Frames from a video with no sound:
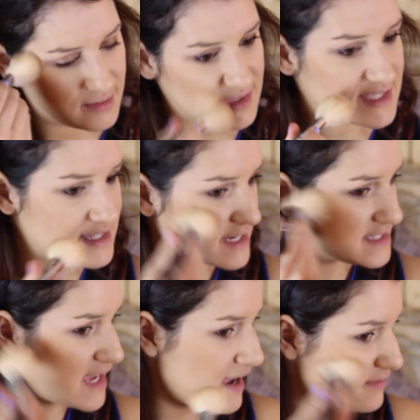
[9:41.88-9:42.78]
This
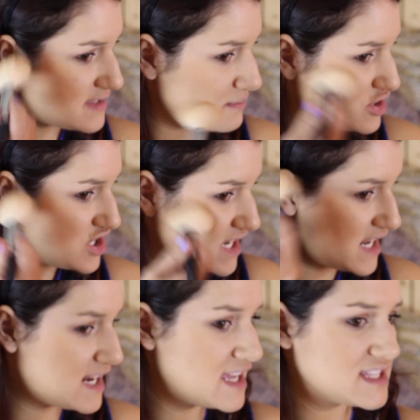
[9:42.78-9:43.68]
does have some sheen
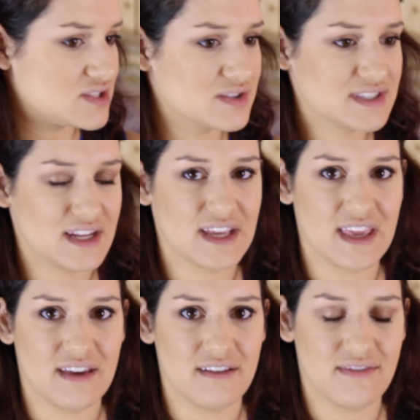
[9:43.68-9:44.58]
in it, so it's going to
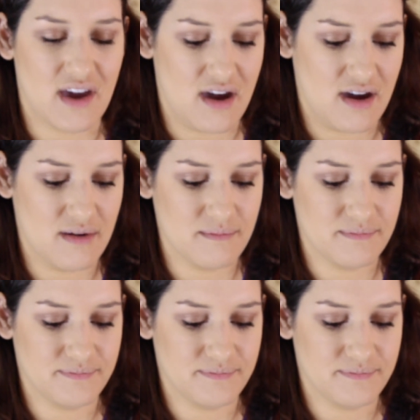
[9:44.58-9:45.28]
give a